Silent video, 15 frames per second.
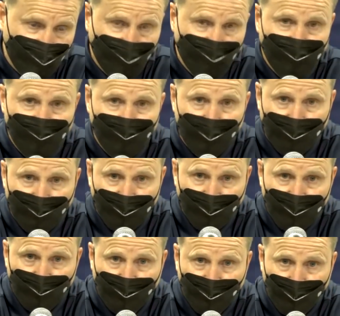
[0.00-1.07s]
dunker spot on the
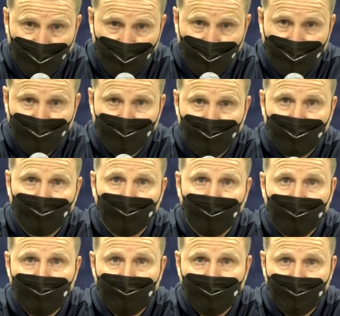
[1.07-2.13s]
left floor,
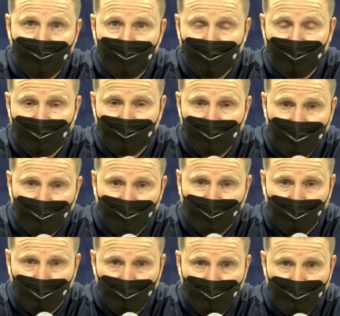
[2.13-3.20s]
that
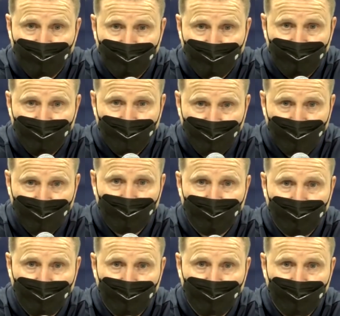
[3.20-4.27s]
floor is
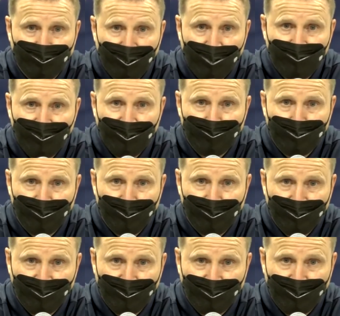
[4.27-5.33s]
mopped up pretty
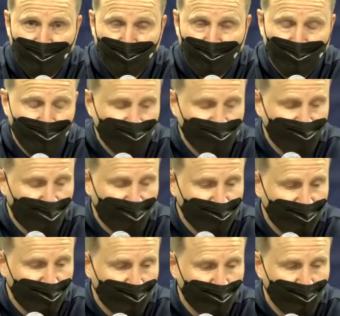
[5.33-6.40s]
good, that
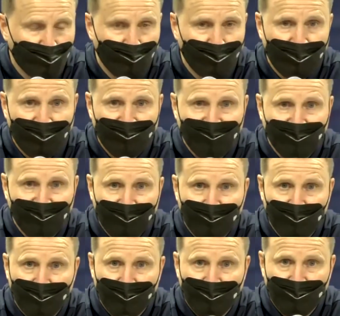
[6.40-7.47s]
spot that where Brad
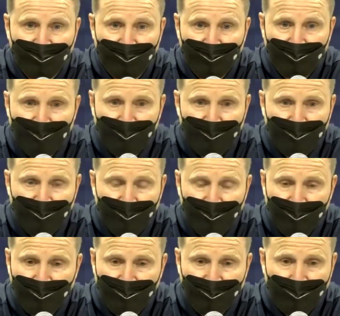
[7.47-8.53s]
slipped.
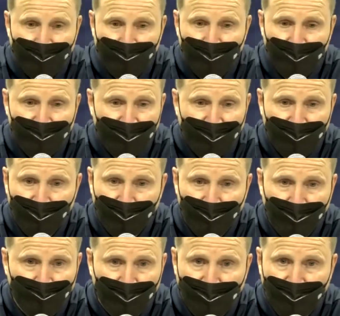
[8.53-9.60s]
But yeah, no,
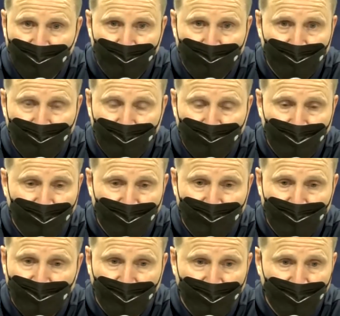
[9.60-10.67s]
we play
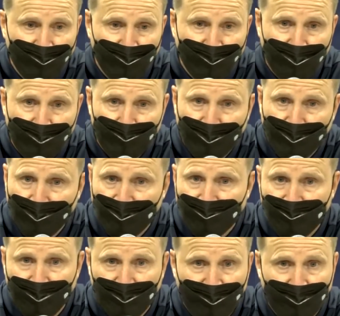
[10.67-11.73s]
them tough and they play
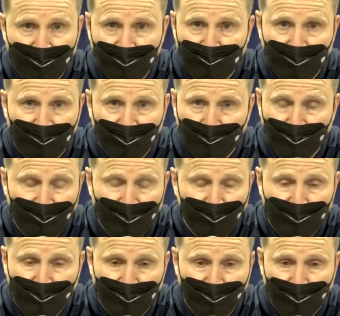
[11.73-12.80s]
us tough. It's going to be
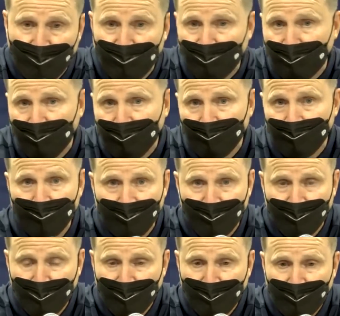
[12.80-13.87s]
a great game.
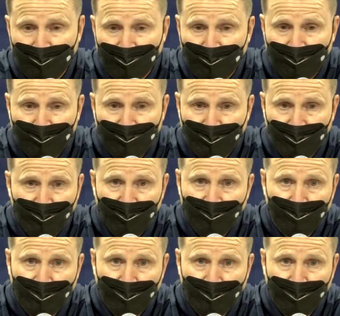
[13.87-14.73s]
It's going to be a